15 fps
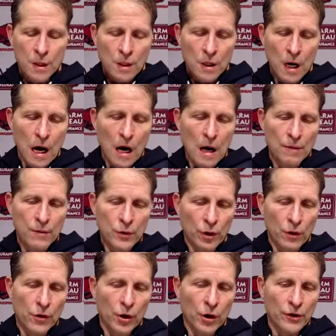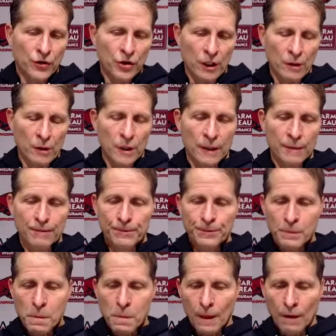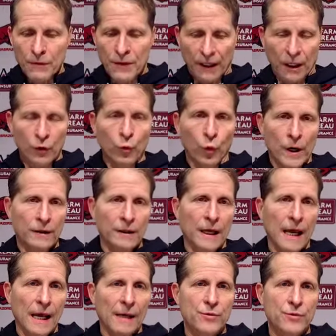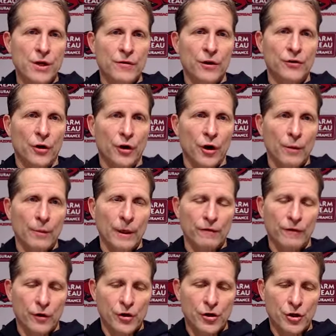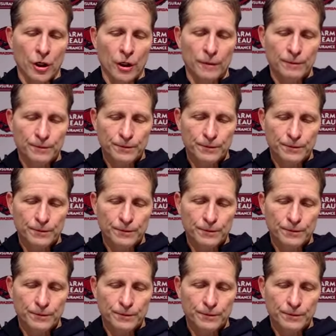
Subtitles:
You know, they're a team that can win games in the tournament for sure.